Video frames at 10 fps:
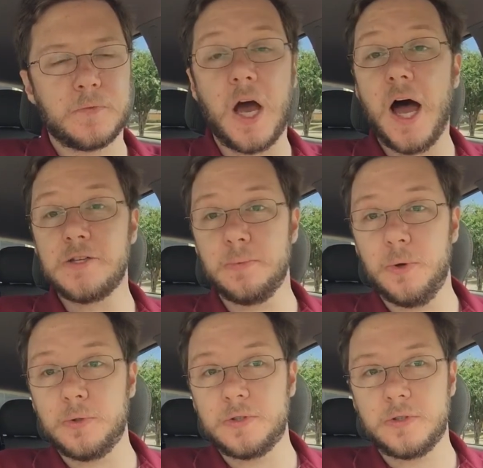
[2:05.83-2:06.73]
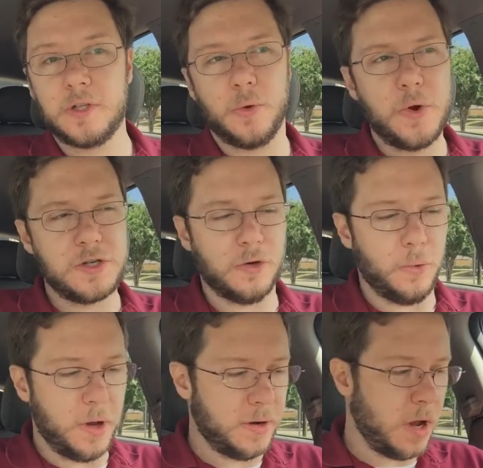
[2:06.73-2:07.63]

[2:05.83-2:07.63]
Cosmos, the original one.